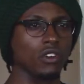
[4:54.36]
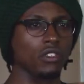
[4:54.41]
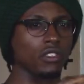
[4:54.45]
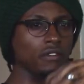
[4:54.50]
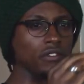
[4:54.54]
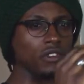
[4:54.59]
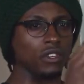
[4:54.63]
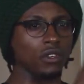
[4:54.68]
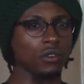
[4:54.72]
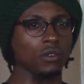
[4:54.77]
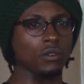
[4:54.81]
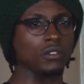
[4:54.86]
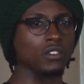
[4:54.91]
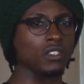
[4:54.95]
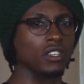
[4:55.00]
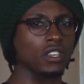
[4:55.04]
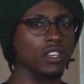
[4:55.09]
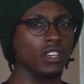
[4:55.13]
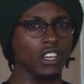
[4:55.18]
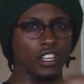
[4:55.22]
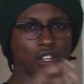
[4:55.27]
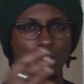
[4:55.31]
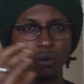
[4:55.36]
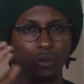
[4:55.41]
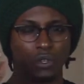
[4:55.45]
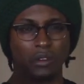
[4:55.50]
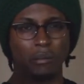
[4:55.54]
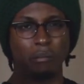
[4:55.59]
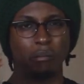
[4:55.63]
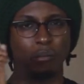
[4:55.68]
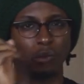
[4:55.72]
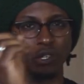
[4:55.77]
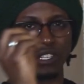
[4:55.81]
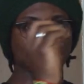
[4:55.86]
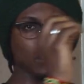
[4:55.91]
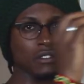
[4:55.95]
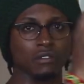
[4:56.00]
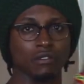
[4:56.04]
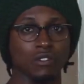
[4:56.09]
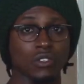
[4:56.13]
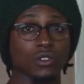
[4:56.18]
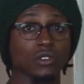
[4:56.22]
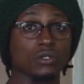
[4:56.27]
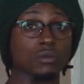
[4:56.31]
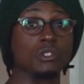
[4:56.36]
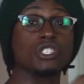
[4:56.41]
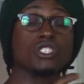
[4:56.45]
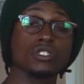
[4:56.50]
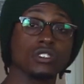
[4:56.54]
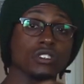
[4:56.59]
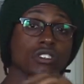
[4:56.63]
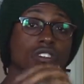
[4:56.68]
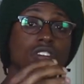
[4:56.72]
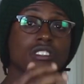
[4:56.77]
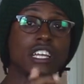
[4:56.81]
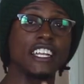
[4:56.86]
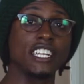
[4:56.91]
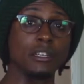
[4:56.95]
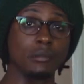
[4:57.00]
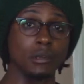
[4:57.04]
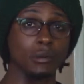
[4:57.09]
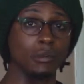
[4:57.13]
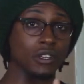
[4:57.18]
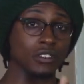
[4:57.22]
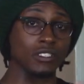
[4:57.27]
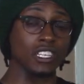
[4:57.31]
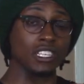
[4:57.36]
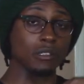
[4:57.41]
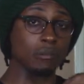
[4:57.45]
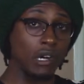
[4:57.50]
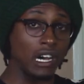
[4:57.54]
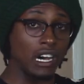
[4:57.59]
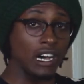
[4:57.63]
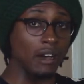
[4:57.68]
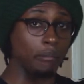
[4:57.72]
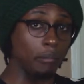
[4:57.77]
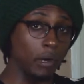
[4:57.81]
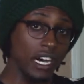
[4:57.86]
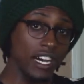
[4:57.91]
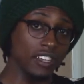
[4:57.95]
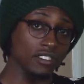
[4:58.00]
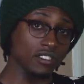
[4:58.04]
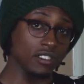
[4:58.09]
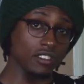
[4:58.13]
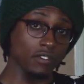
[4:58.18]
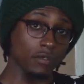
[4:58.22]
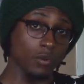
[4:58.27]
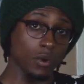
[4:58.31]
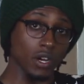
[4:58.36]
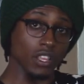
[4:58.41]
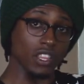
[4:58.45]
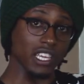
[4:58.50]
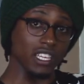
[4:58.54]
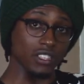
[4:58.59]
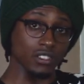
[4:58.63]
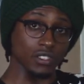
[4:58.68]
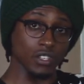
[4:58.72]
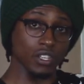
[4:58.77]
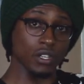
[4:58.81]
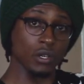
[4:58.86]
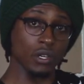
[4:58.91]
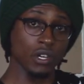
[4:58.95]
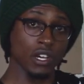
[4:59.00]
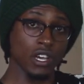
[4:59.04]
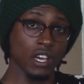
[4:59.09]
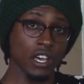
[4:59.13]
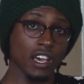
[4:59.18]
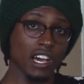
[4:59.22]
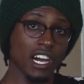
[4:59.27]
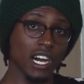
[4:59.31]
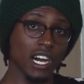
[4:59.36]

more on the views and who can bring them views, which is understandable because that's part and parcel of what they do.